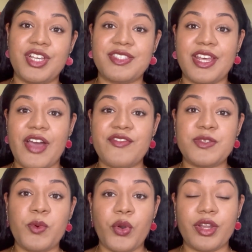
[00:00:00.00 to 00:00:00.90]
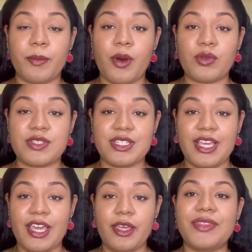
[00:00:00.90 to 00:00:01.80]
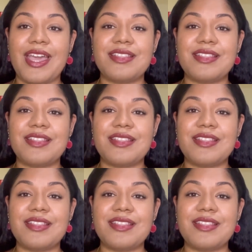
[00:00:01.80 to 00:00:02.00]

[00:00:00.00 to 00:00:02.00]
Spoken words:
that I've spoken about today.